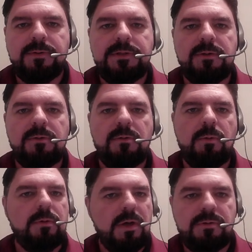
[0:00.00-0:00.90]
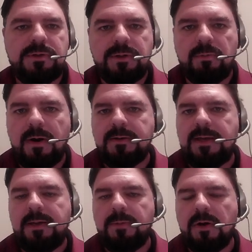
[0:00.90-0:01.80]
to go to the run
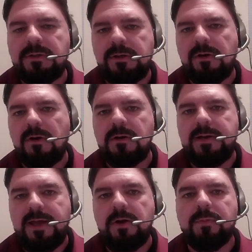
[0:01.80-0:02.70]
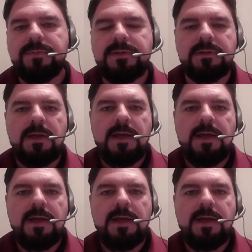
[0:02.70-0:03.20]
game earlier on helps.